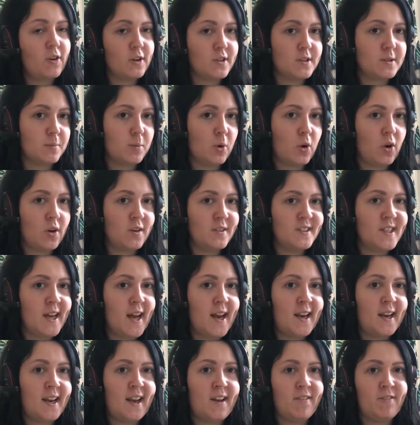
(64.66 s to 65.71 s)
of custom
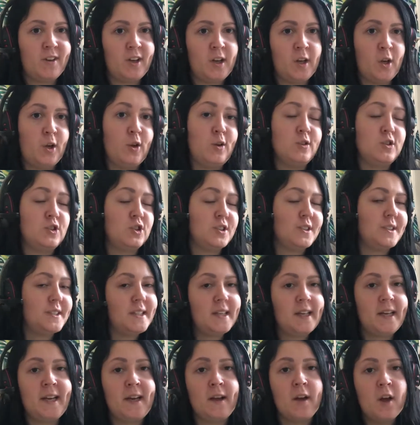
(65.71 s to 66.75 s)
content. If you
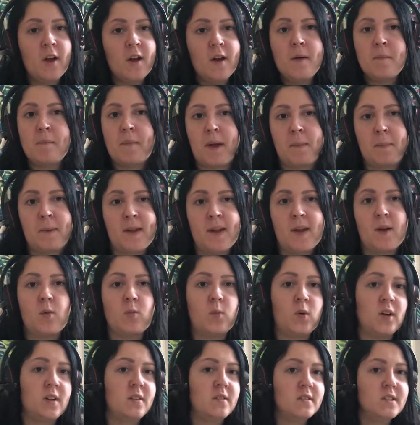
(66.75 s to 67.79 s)
just see
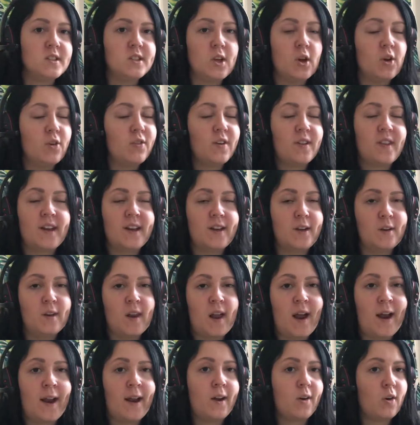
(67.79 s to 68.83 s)
maybe one sofa
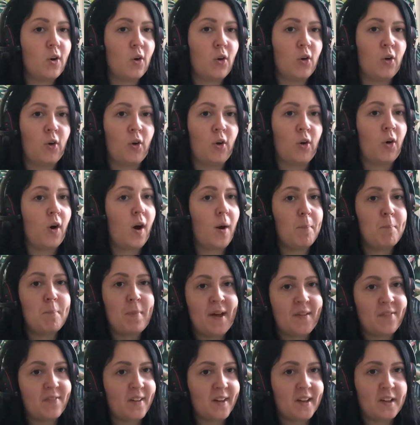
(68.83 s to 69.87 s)
that you like
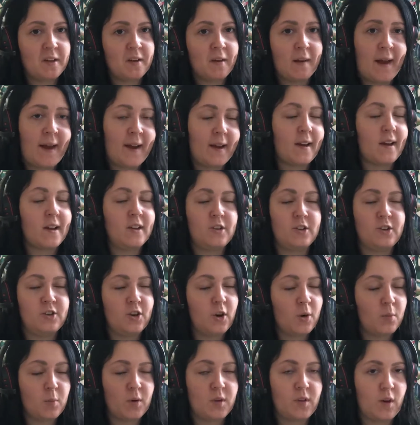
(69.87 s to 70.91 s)
or a bed that you like
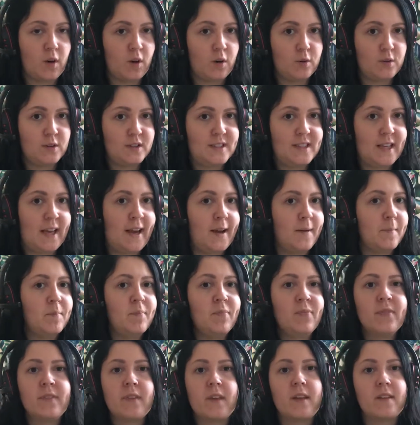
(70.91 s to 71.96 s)
and you don't want the whole
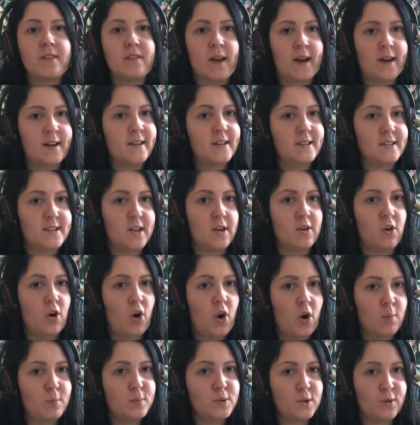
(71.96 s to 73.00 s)
set, that
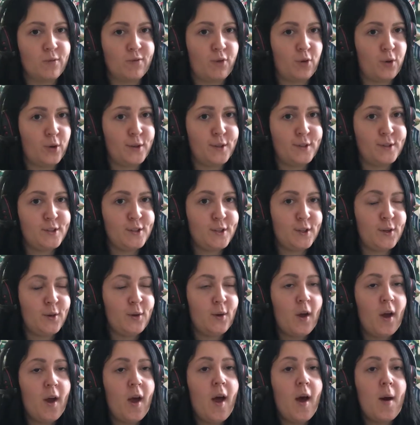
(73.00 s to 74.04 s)
is an option for you
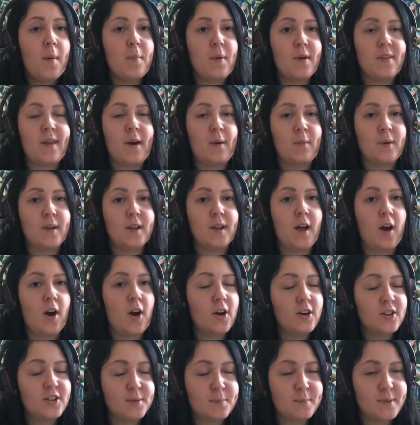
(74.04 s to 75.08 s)
too. But there
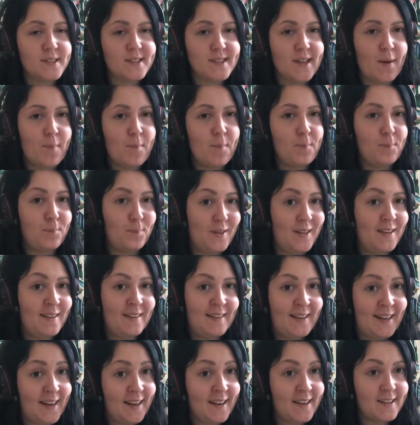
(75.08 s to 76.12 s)
will 100%
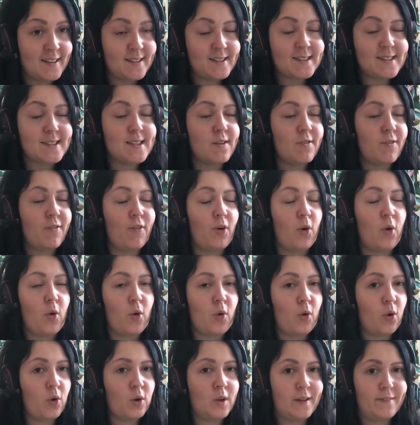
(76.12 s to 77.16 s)
be links
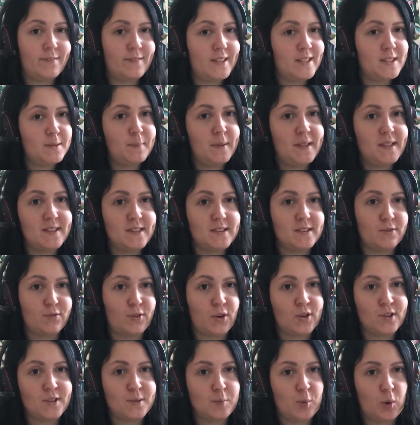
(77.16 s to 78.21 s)
for all of these
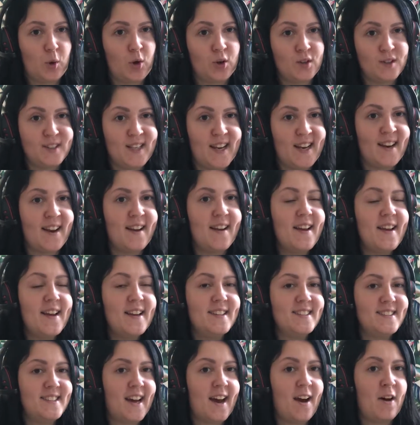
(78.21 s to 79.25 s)
pieces of custom
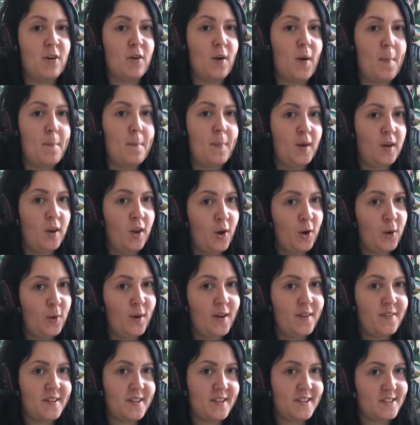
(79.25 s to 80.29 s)
content down
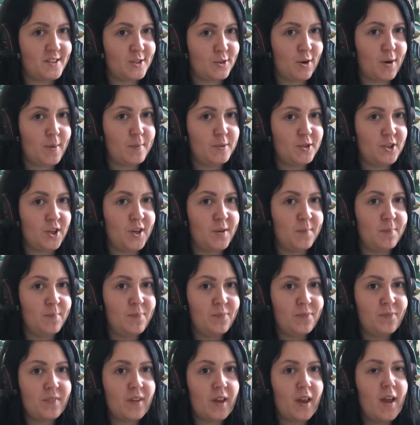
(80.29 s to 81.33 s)
below in the
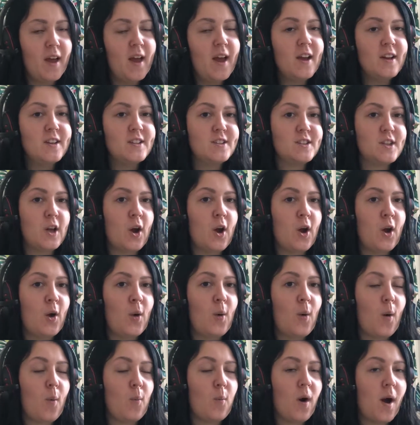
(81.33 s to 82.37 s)
description.
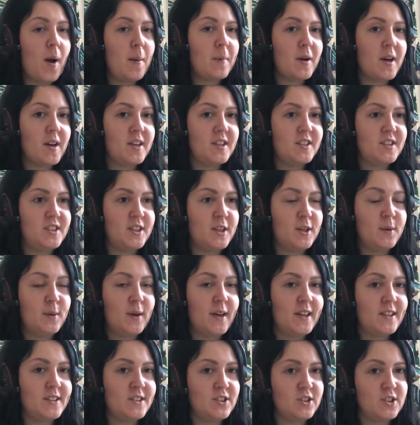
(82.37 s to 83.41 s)
So what I'm going to
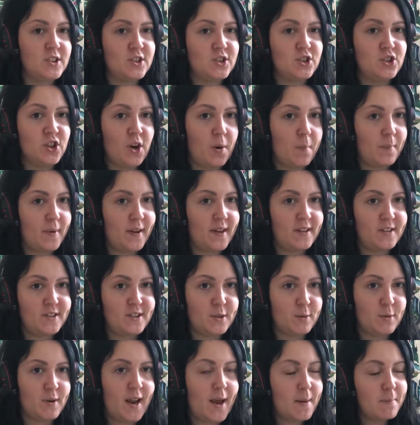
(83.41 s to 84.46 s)
do is just
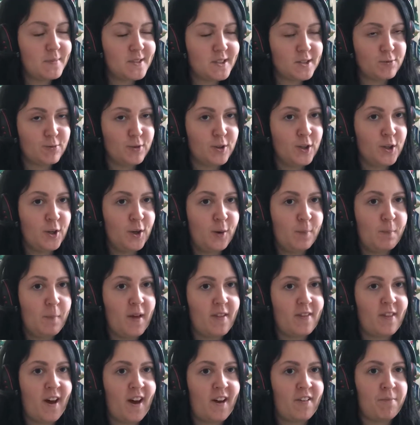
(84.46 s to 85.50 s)
jump into an empty
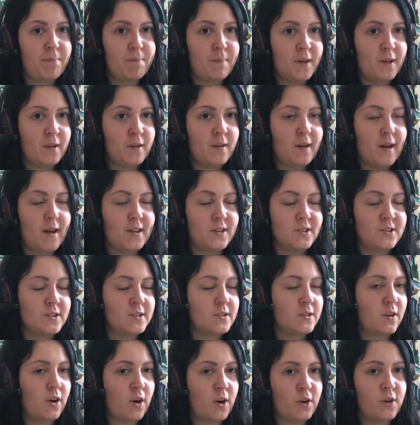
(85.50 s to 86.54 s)
room that I've built
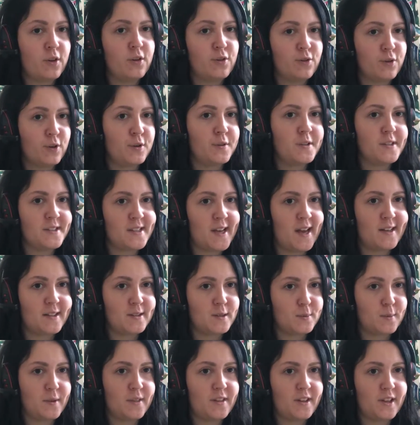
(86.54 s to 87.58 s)
and just go through the
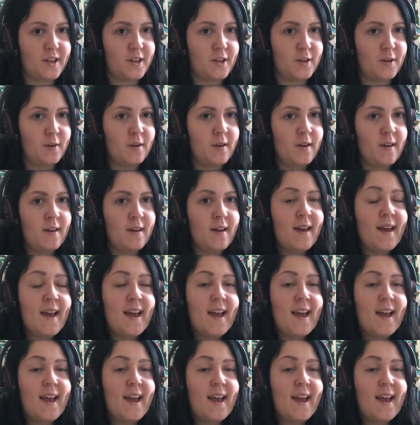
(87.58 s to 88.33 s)
sets with you.